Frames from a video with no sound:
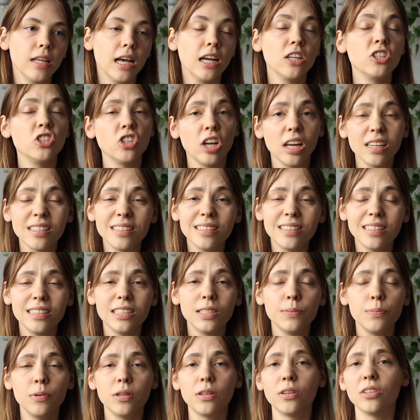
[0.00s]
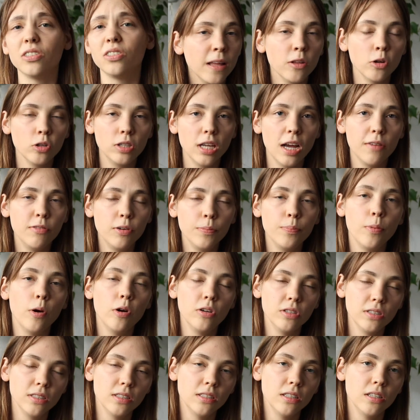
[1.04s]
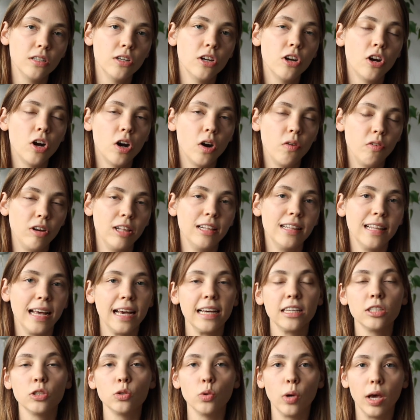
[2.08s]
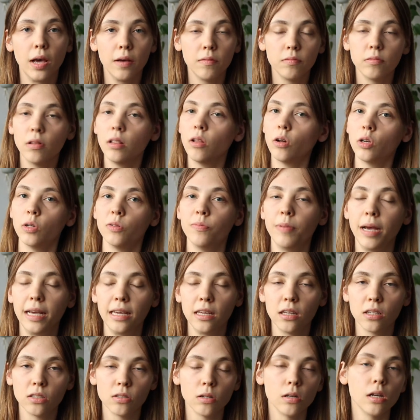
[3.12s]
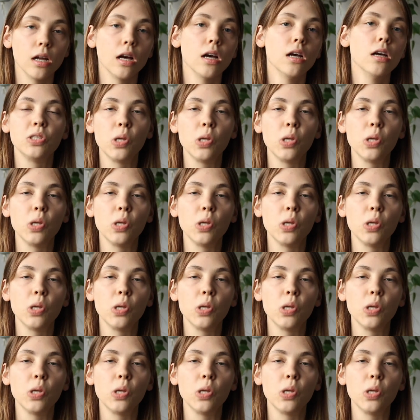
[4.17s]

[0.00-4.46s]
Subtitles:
adjust this, because not every person really likes to have a lot of baking soda.